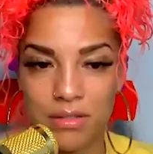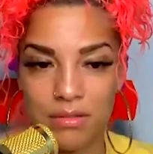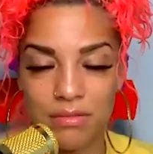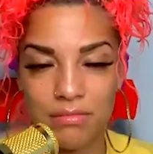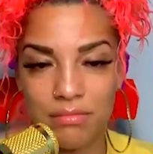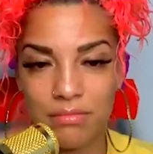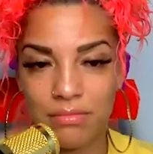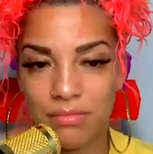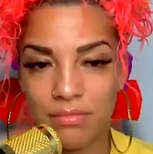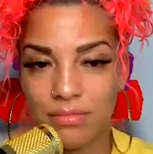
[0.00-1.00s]
Yeah, most
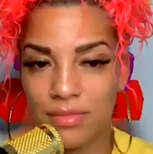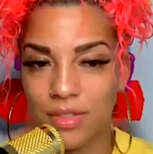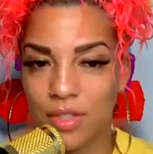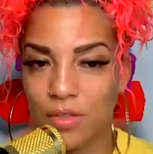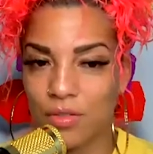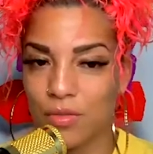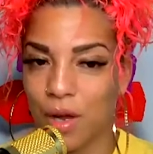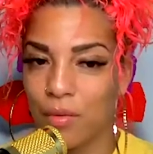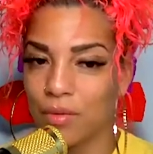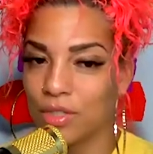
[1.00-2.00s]
definitely. If you wouldn't
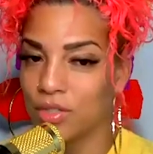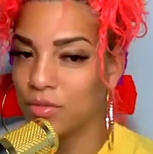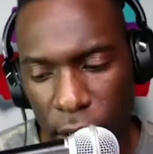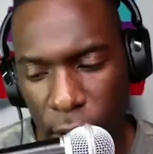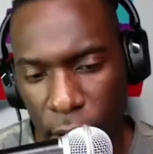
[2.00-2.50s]
mind,